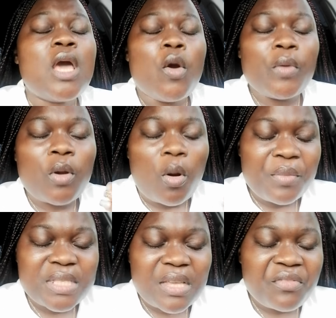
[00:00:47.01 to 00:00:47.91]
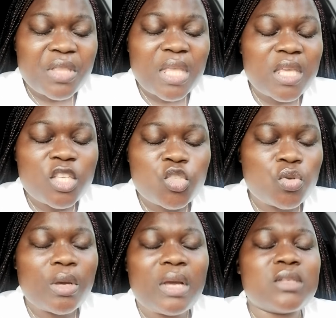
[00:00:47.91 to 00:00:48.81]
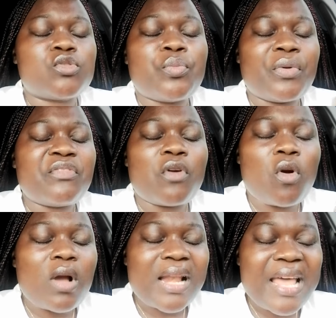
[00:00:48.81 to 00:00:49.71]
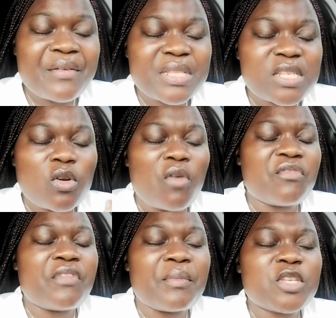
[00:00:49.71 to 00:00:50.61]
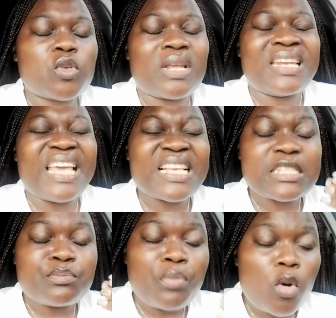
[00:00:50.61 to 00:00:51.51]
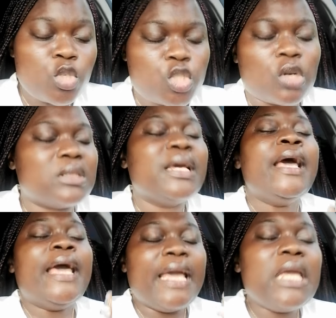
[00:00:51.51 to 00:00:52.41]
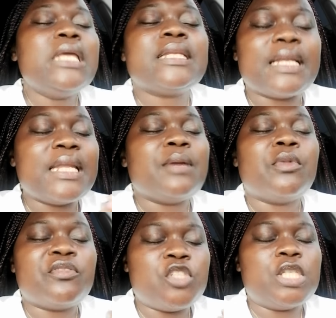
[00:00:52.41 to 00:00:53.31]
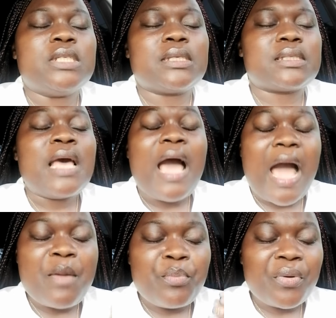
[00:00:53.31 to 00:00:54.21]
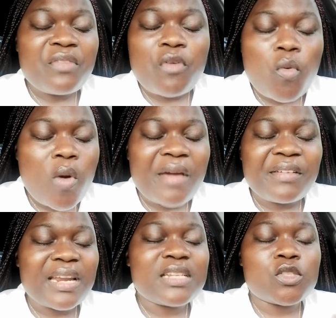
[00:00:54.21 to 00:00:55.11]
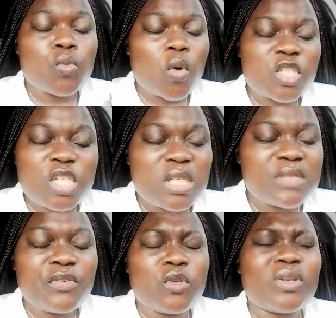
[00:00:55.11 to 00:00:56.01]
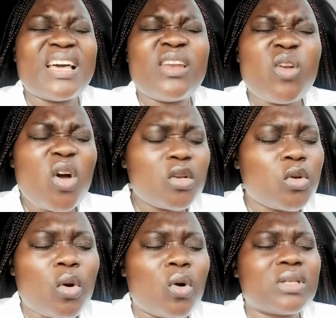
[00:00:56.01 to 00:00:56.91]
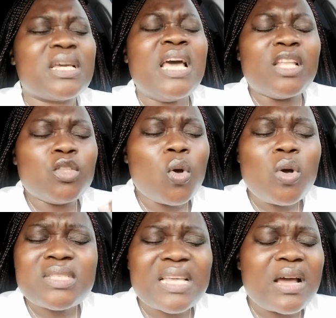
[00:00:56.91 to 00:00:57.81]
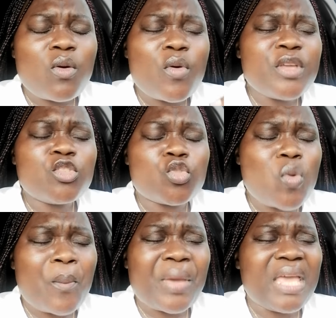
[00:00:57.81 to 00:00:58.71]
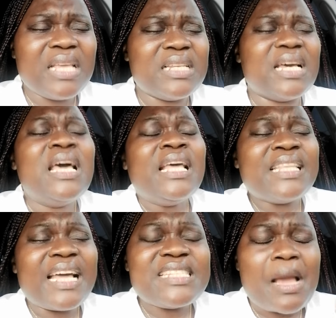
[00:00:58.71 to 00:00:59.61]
We commit everything into your hands. We pray for clarity, confirmation, and expulsion in the name of Jesus. I pray for whoever that is watching this video, that Lord God, those that are going through pain, that their